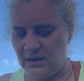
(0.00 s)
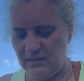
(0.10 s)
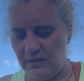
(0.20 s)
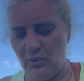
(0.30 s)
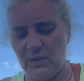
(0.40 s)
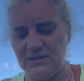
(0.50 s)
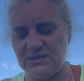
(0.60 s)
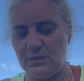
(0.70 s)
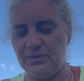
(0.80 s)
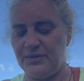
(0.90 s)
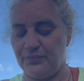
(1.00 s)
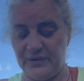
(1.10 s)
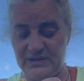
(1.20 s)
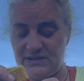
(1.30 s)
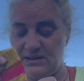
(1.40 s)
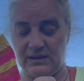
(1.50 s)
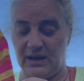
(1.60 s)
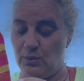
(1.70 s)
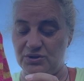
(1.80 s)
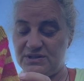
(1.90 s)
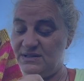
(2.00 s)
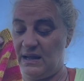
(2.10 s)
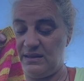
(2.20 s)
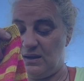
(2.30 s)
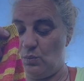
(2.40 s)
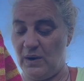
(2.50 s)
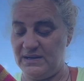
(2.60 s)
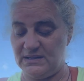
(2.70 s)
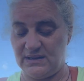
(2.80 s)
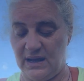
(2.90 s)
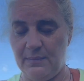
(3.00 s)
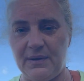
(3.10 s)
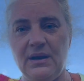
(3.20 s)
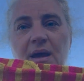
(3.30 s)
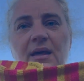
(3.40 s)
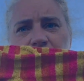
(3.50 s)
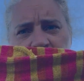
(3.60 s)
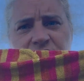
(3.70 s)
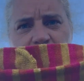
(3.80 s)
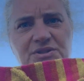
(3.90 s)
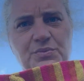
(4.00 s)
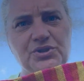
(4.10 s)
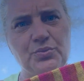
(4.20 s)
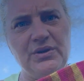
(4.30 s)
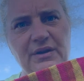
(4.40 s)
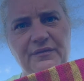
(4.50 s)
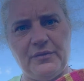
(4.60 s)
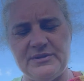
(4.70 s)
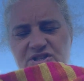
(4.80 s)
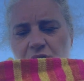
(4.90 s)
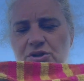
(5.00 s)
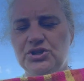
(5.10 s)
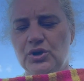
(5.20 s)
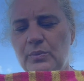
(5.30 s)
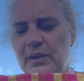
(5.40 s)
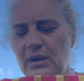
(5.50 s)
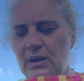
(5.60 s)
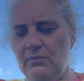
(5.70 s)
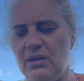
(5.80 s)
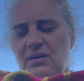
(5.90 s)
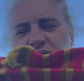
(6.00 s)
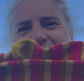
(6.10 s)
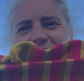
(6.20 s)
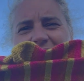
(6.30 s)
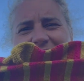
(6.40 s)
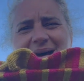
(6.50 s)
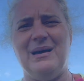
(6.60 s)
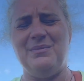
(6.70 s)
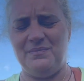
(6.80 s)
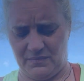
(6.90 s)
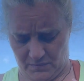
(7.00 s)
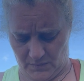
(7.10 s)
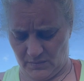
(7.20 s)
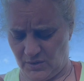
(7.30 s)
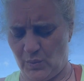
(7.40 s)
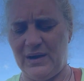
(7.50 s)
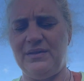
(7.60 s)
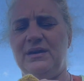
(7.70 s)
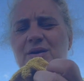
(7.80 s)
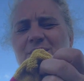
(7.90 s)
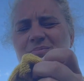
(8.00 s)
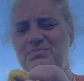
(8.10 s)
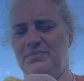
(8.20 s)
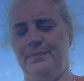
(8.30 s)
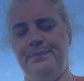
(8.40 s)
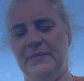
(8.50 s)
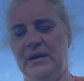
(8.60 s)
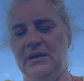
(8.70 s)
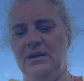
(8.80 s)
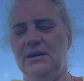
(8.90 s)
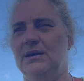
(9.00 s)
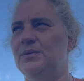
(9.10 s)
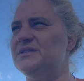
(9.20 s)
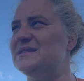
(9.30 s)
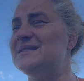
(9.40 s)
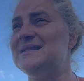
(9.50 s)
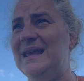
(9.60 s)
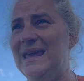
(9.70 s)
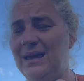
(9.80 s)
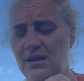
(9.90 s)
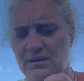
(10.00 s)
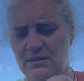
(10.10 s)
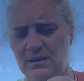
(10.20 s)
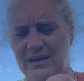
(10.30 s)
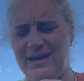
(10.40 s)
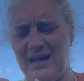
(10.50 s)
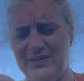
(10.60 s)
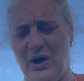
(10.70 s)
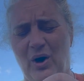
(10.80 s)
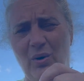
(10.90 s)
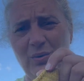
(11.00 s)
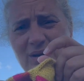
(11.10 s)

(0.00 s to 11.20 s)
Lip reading: And then the ones that were the reason that they all just sat there waiting to happen, these ones which were knit from sock tube, because of the way that you, what is it, steeking and cut the hole